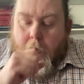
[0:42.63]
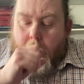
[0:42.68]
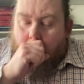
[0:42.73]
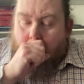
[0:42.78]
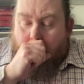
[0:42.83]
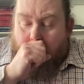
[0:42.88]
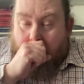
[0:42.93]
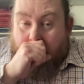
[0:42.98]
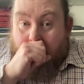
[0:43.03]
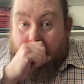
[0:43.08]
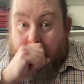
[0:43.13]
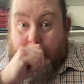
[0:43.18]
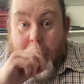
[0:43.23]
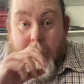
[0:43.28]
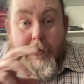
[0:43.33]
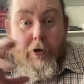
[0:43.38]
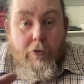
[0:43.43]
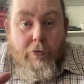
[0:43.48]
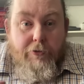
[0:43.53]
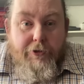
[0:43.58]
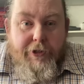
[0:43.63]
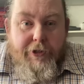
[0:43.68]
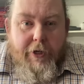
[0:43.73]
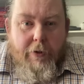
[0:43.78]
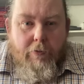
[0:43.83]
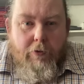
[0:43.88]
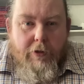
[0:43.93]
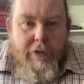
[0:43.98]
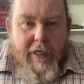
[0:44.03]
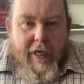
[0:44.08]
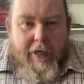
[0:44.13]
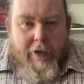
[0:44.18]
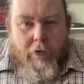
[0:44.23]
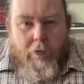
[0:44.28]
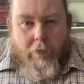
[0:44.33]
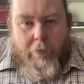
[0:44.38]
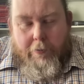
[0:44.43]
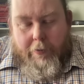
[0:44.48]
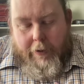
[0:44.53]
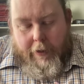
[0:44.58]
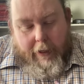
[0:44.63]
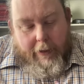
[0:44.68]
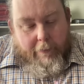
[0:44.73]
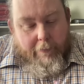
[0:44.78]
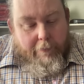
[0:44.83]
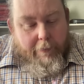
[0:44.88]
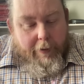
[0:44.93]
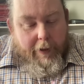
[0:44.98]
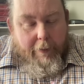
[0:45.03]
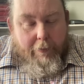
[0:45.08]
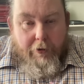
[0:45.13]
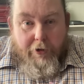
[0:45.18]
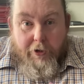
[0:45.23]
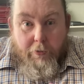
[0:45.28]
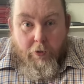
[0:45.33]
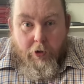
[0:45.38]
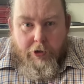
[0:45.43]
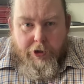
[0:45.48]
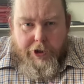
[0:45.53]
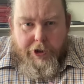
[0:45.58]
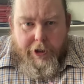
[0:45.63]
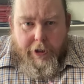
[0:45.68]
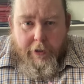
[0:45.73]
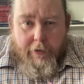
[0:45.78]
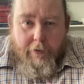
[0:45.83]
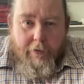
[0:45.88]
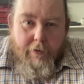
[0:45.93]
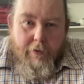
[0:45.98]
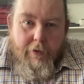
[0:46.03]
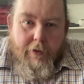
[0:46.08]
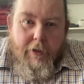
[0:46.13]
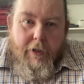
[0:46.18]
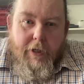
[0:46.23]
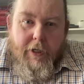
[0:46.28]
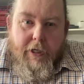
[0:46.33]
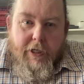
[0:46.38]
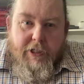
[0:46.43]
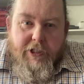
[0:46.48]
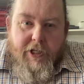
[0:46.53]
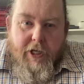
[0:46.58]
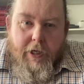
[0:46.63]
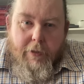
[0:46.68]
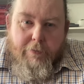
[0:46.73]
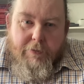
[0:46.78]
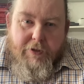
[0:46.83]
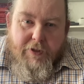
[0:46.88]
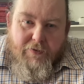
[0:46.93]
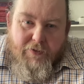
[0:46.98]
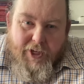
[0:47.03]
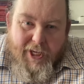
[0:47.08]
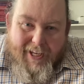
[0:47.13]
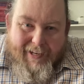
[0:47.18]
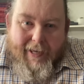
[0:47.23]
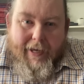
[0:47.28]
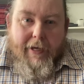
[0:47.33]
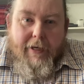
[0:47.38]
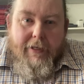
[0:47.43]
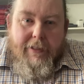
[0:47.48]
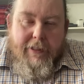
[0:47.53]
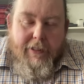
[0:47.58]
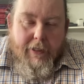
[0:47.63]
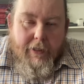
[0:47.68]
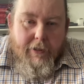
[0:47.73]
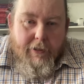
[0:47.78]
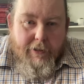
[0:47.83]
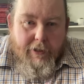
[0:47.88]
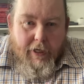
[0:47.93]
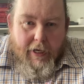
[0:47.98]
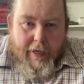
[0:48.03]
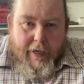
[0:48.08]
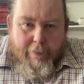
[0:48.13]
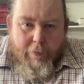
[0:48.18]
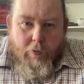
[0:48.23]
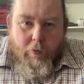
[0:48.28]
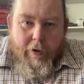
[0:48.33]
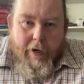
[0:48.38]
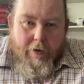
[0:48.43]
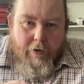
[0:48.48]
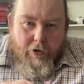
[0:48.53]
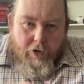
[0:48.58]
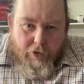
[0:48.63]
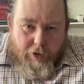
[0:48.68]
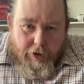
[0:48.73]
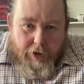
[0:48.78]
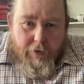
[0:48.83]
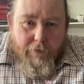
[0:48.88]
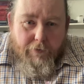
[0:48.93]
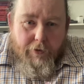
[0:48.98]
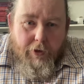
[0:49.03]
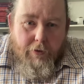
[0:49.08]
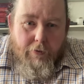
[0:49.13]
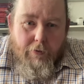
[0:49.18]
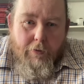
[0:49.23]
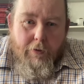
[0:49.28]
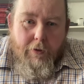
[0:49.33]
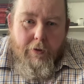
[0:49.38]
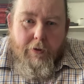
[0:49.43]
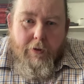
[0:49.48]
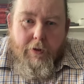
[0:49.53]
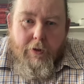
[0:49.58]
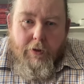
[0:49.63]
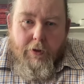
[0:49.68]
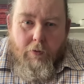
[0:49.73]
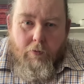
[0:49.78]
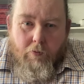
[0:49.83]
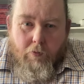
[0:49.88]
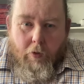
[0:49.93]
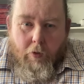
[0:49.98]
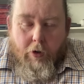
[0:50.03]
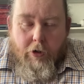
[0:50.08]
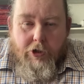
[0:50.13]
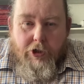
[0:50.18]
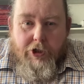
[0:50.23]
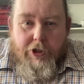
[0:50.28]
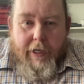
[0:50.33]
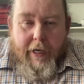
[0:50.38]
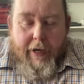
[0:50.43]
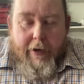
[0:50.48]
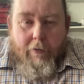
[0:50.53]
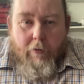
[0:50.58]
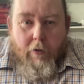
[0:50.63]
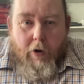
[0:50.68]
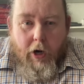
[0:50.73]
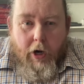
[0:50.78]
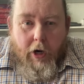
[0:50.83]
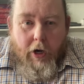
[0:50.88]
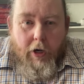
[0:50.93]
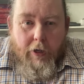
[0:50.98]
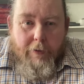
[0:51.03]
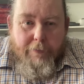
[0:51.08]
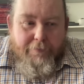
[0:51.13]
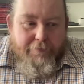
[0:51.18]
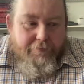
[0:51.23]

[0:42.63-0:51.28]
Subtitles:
And I also want to help people that are watching in terms of collecting, because I am aware a lot of you that watch now are